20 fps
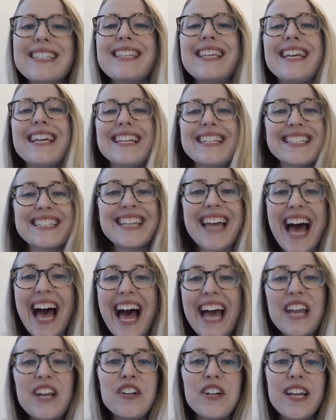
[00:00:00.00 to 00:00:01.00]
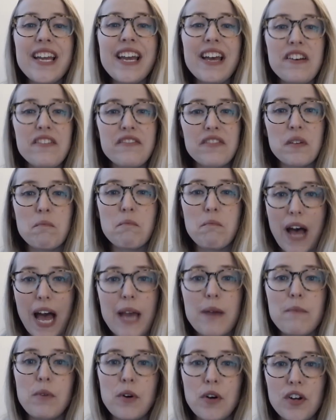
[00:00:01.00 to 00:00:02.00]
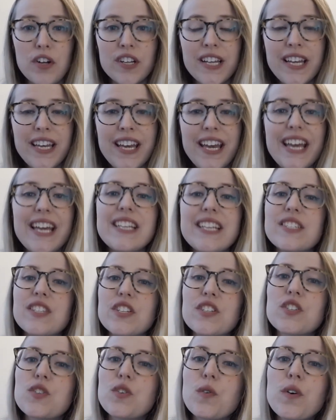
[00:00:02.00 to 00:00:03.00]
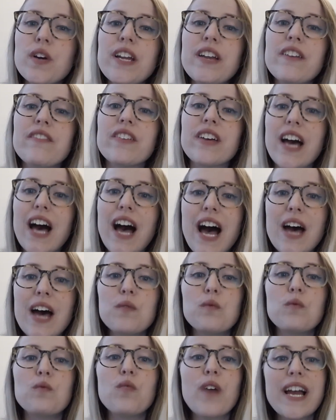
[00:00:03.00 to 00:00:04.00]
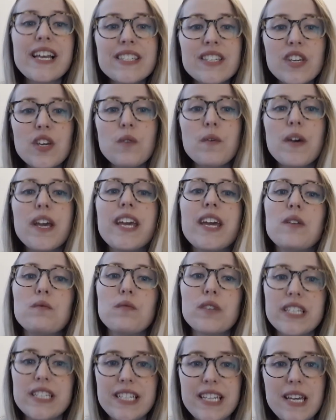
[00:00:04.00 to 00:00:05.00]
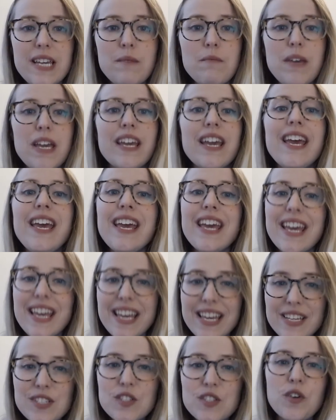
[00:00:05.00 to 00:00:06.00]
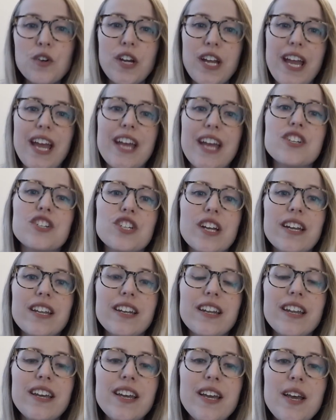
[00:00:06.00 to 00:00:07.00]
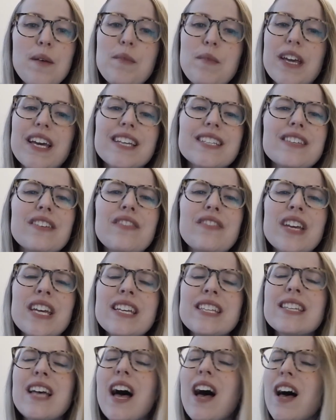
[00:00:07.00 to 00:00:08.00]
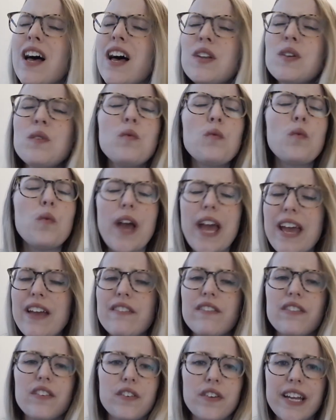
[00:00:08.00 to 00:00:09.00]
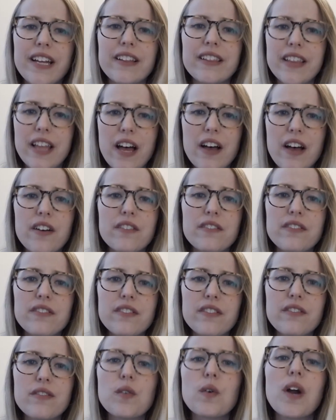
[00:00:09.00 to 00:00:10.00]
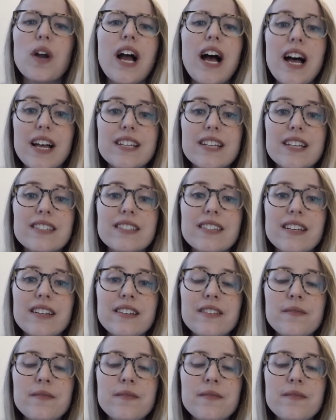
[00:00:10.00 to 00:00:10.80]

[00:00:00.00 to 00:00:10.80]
the entirety of the Bible is the story of God rescuing and redeeming His creation because of His unwavering love for us.